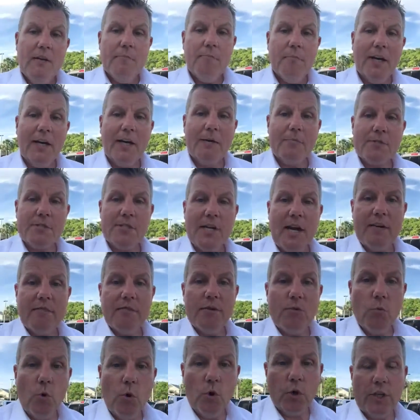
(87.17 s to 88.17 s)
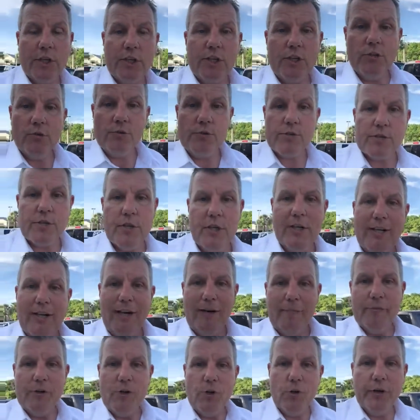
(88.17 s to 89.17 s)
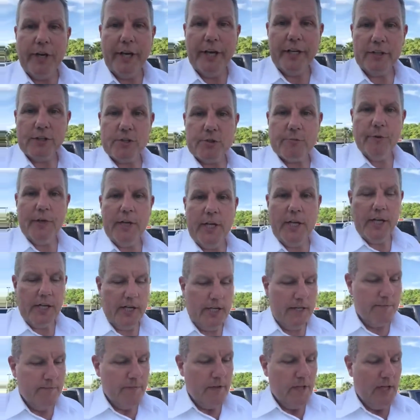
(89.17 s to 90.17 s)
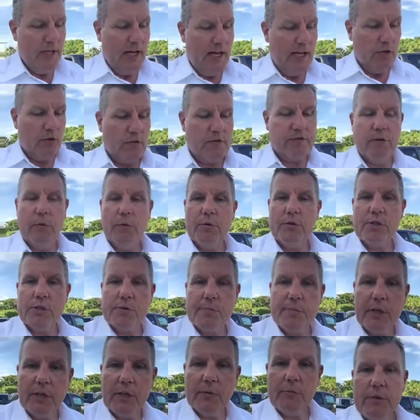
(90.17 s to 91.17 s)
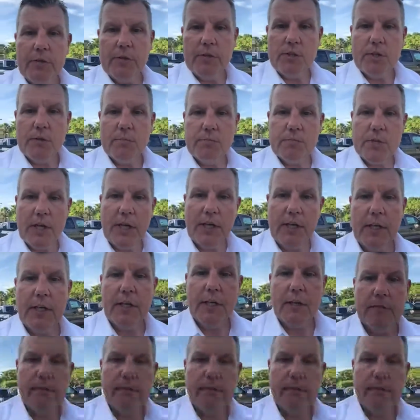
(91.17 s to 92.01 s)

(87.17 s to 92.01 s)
My name's David Walker-Hughes. I'm the only Englishman here. I look forward to speaking with you, Jim. Take care.